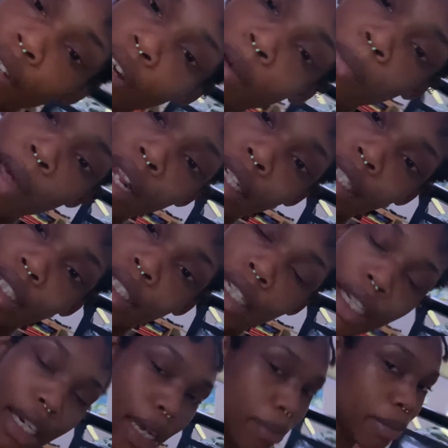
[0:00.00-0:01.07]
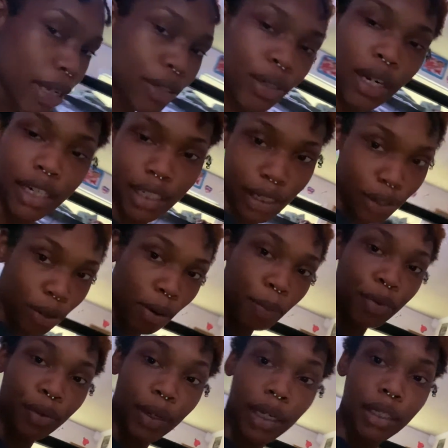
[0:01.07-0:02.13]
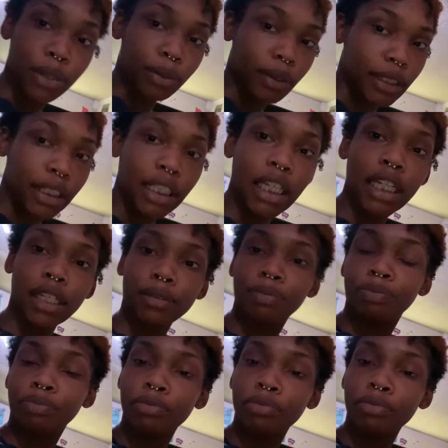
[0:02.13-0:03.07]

Guacamole and I'm not trying to get copyright, you know what I'm saying?